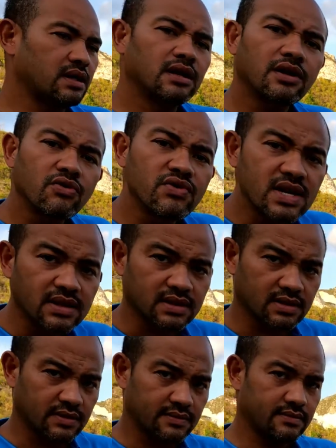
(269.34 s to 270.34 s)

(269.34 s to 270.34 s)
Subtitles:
Another reason